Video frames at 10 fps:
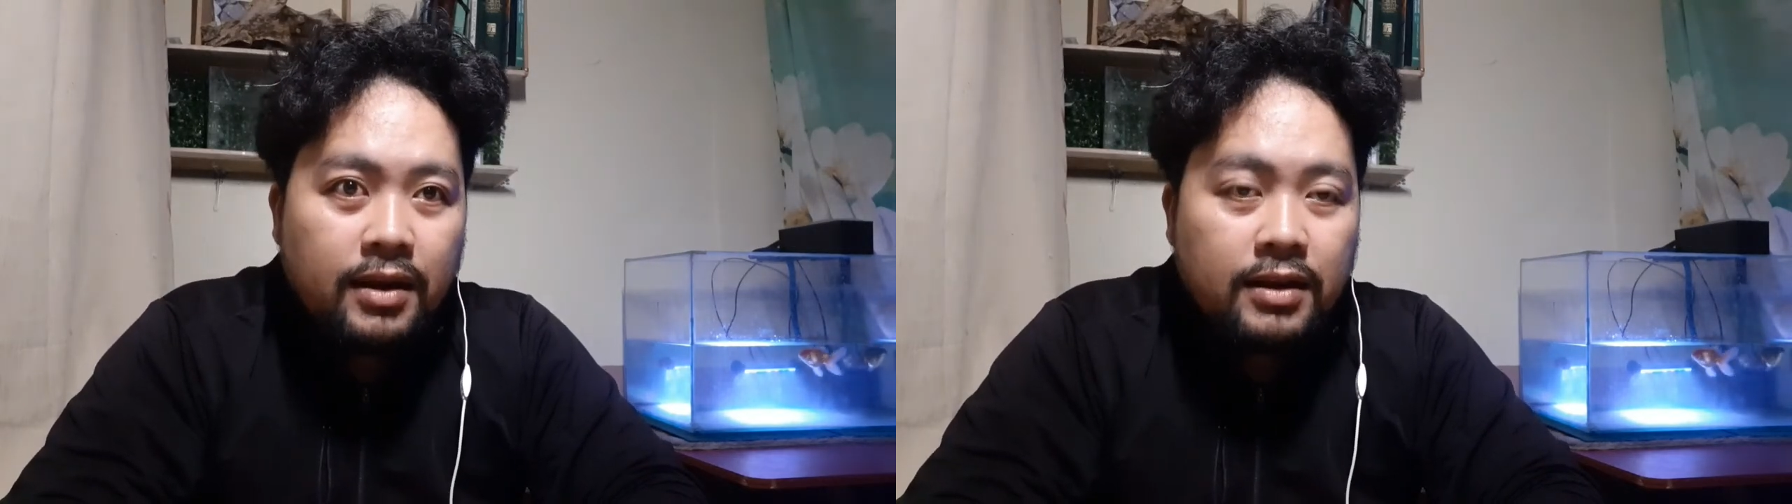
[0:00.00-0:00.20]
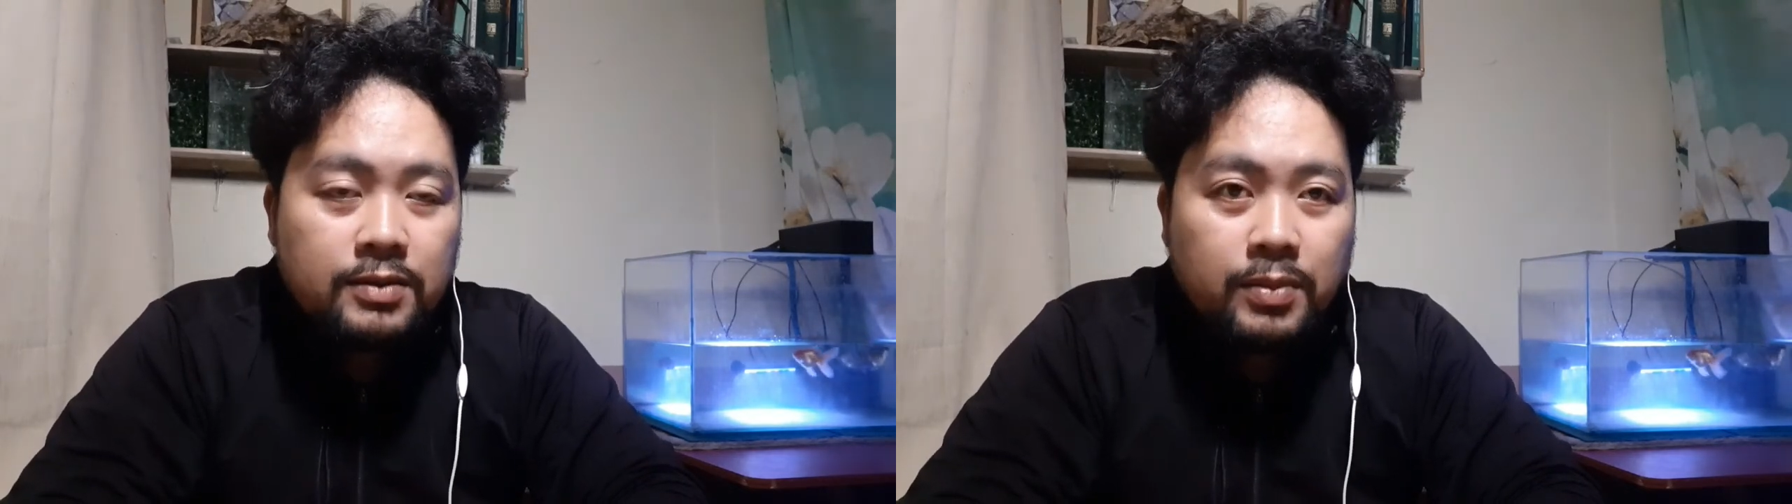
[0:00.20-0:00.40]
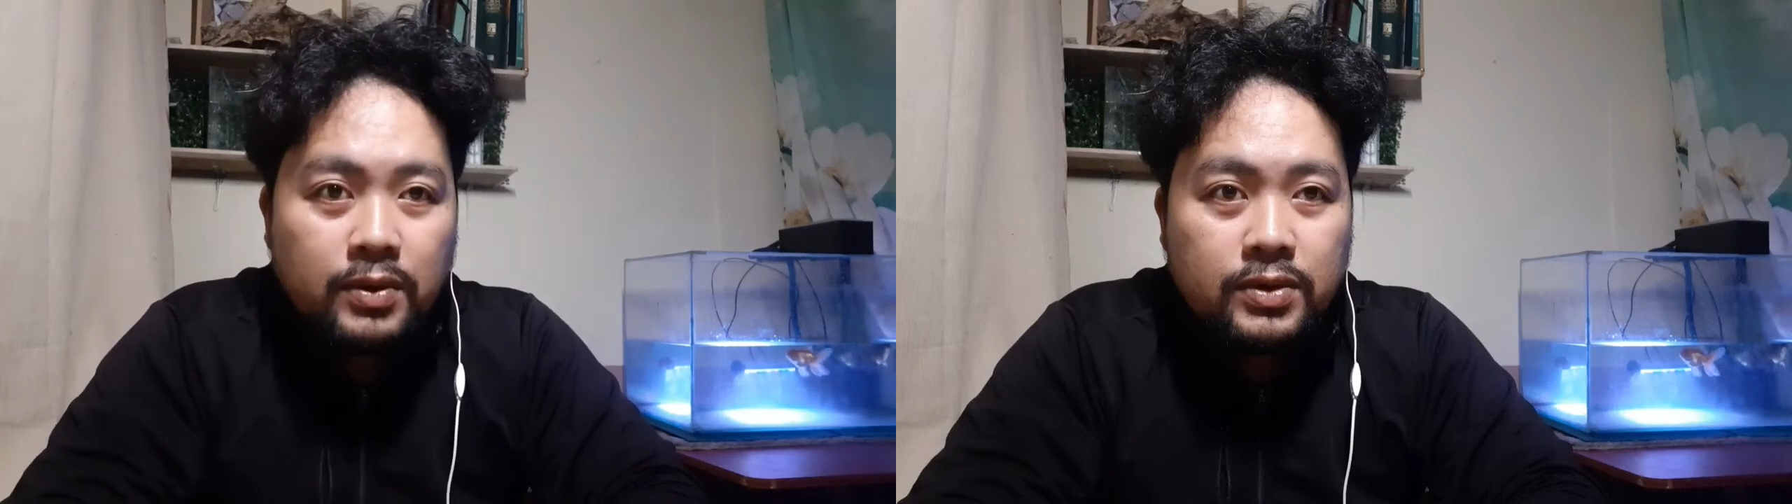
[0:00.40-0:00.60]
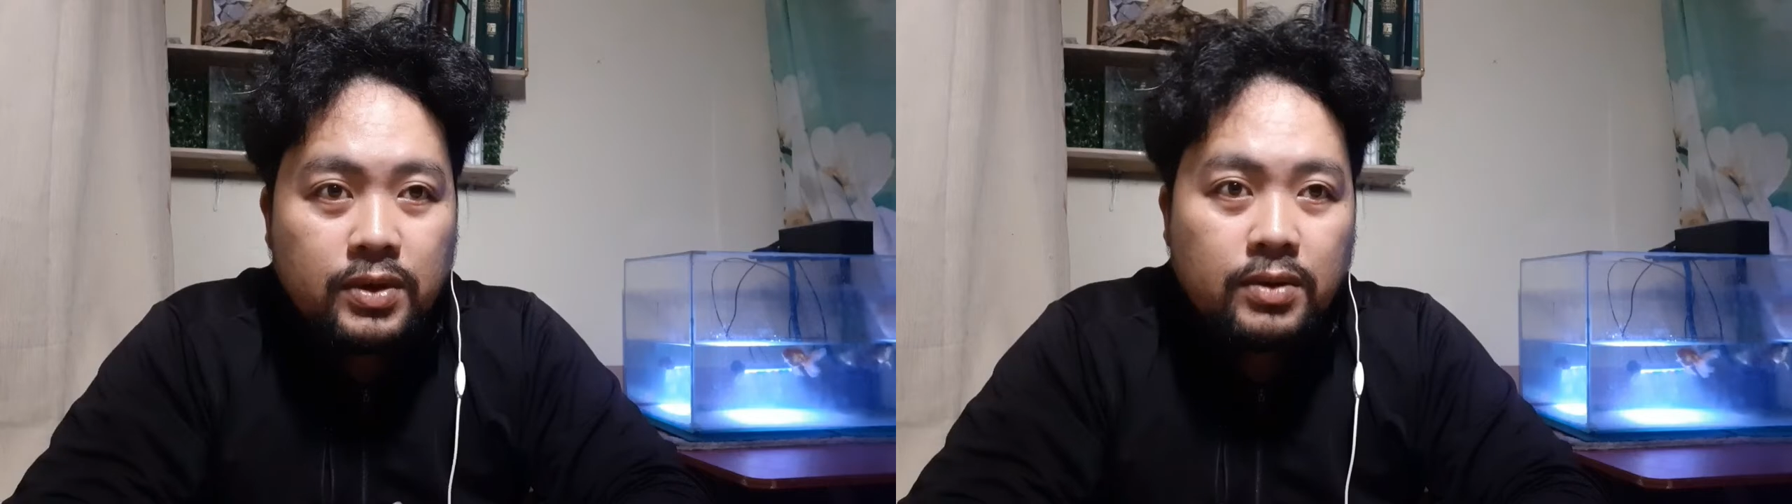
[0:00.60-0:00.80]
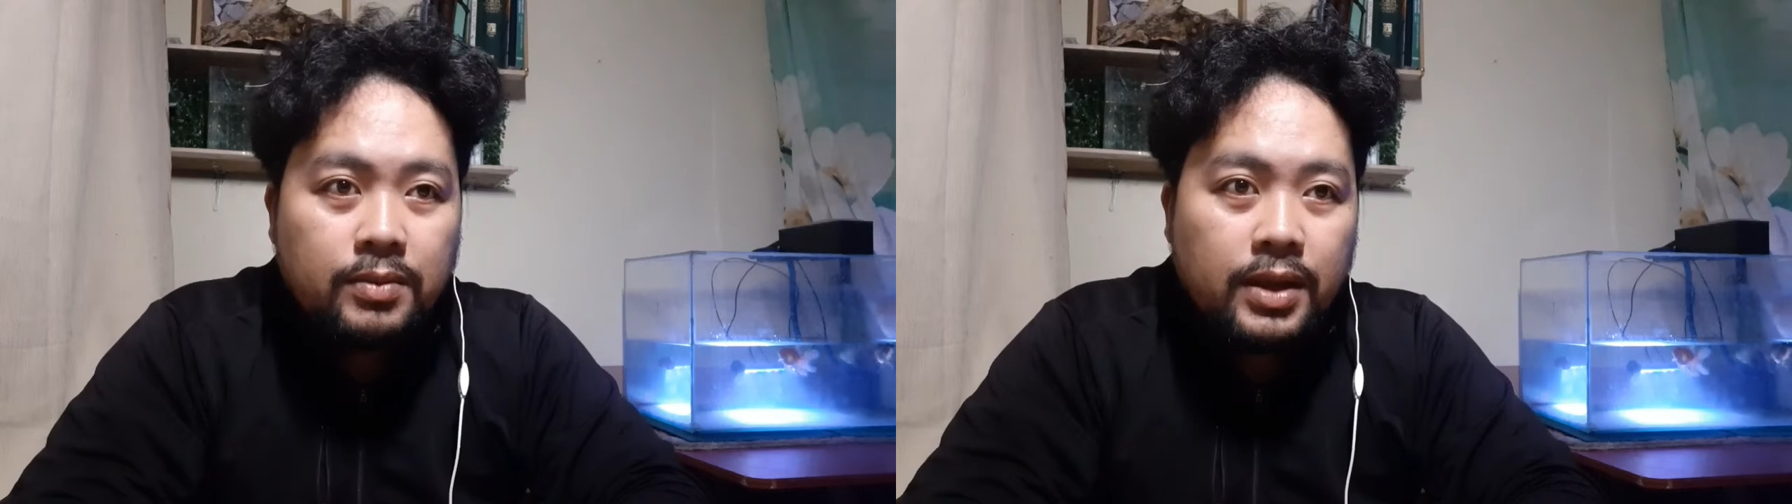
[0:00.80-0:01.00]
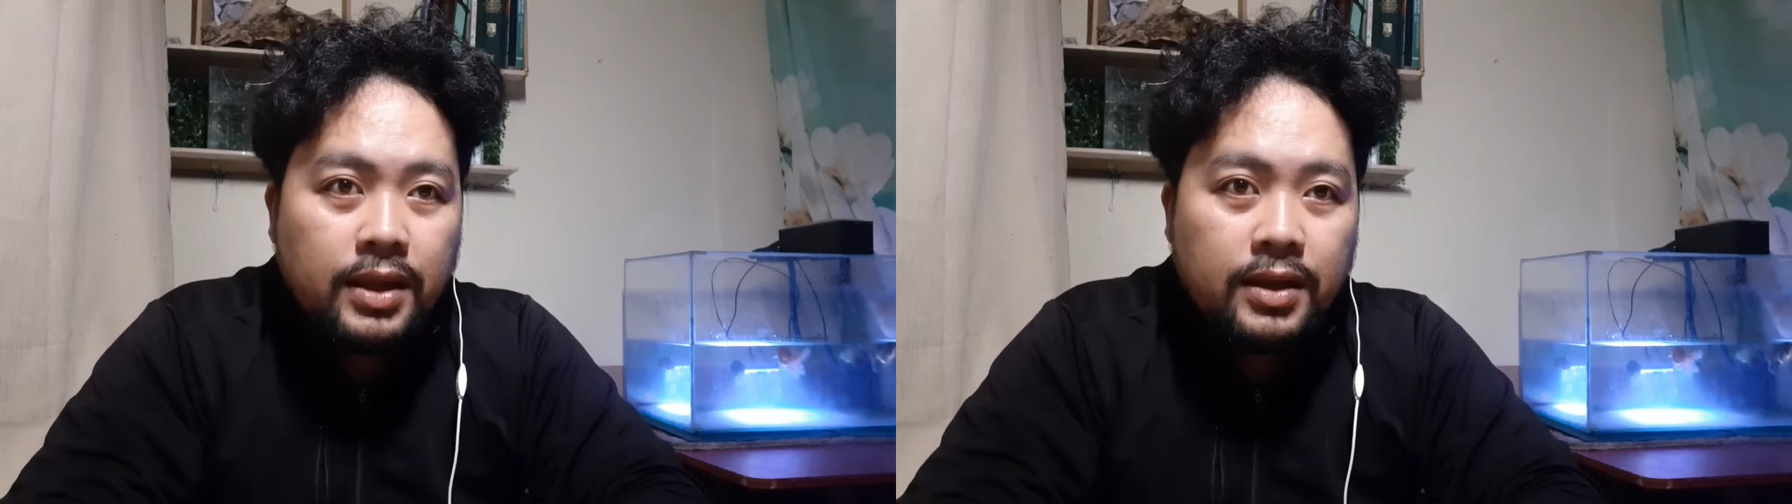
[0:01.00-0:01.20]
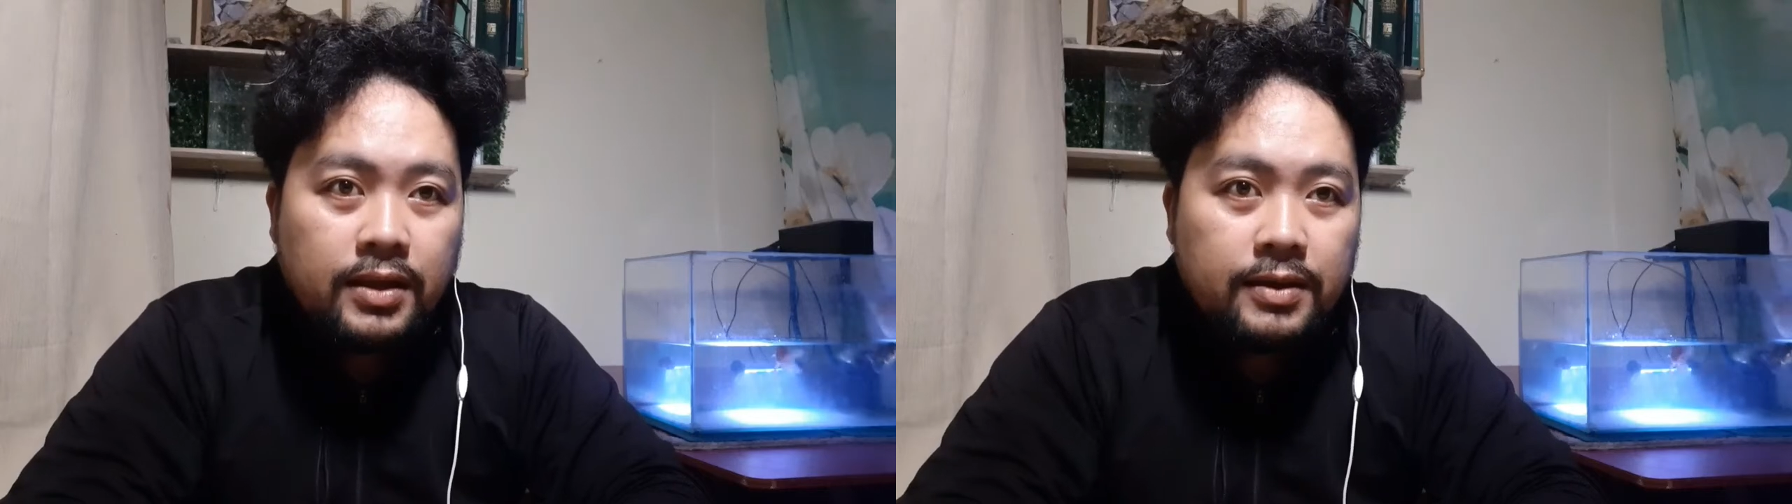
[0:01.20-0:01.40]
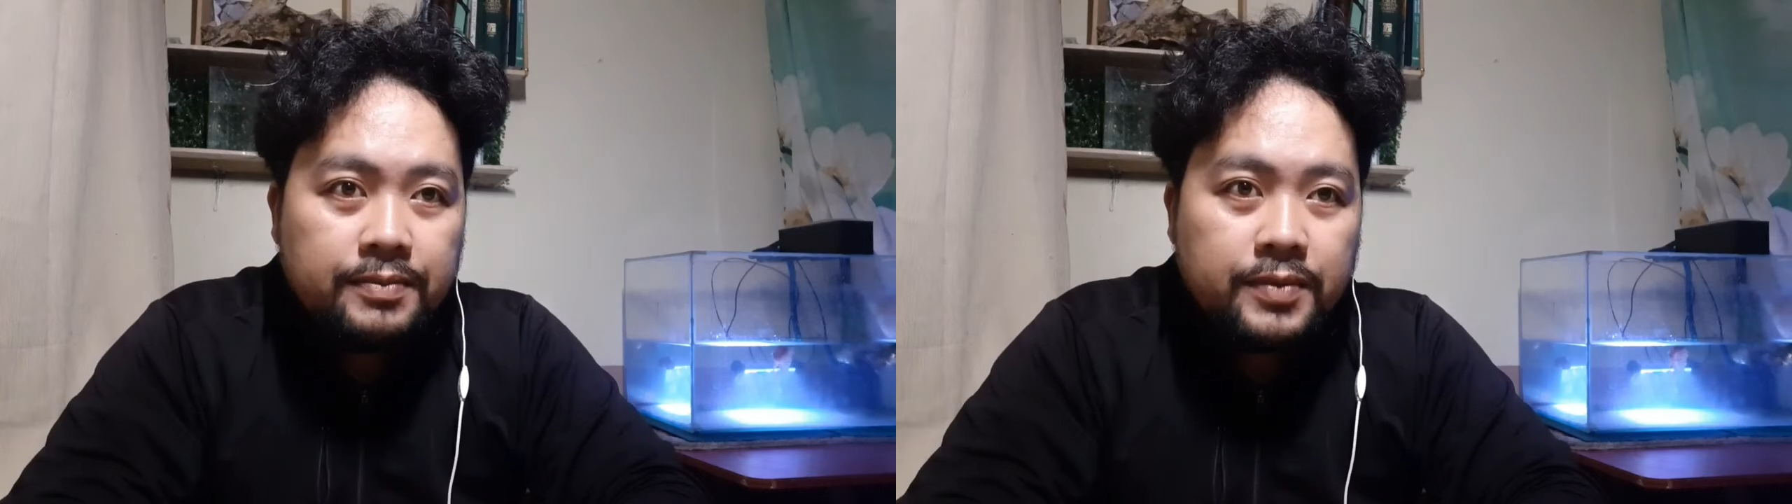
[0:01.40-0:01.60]
and exposure of
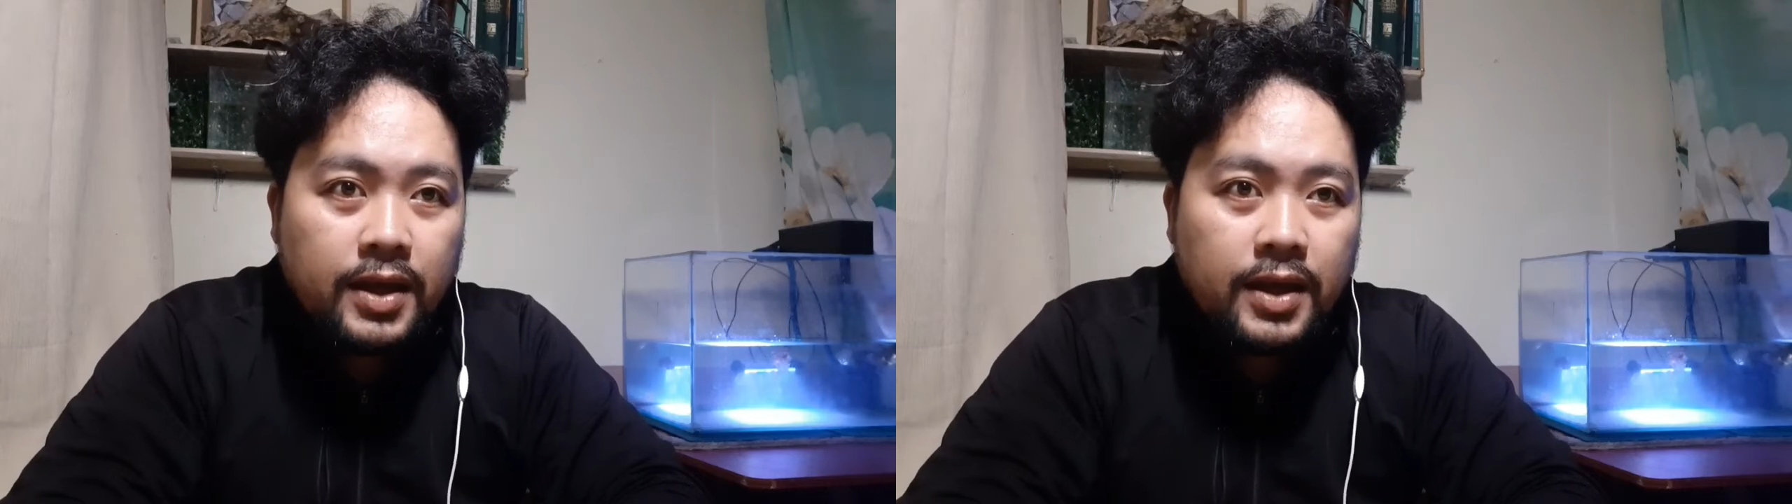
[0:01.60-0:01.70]
the